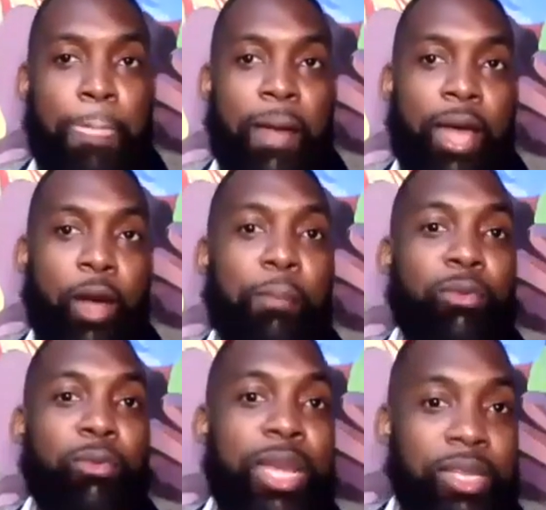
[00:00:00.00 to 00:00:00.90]
I
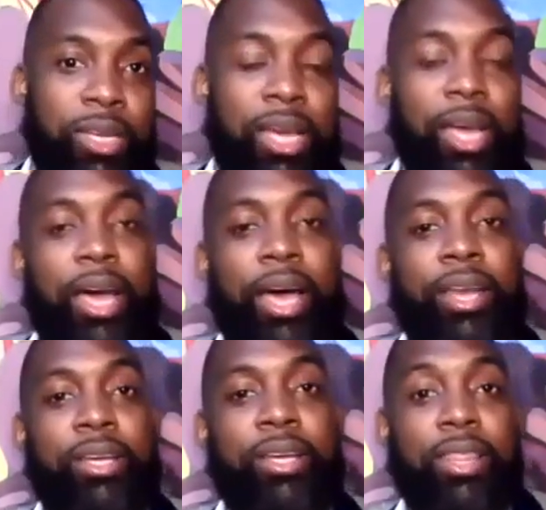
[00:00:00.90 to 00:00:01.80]
operated,
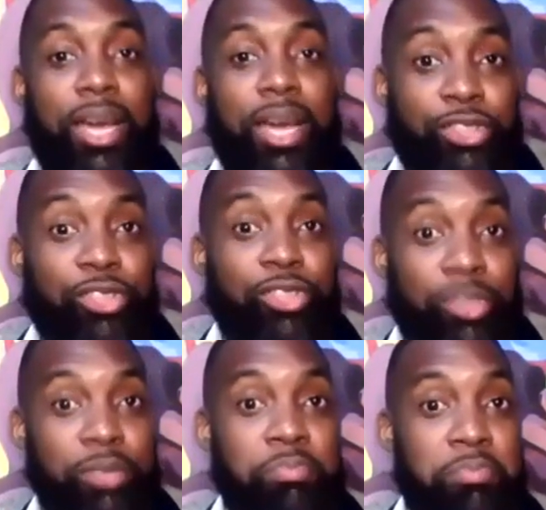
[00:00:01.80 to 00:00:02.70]
and that just
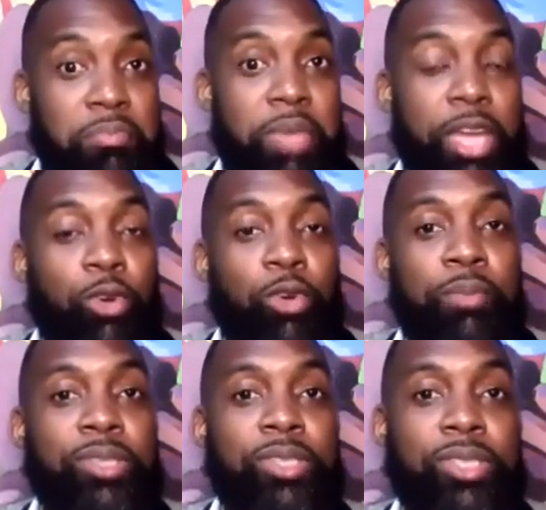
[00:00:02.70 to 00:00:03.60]
made good
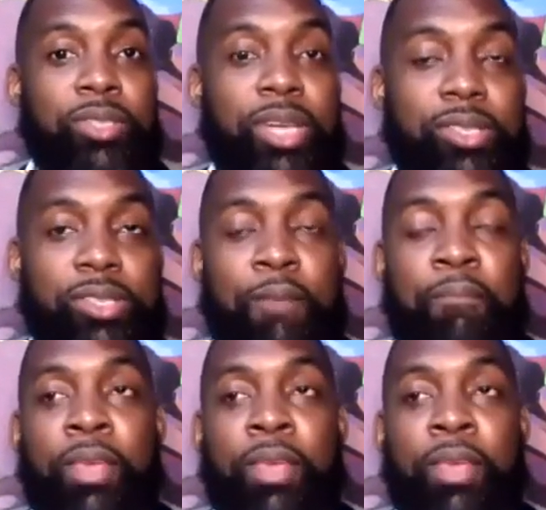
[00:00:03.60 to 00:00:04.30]
business sense.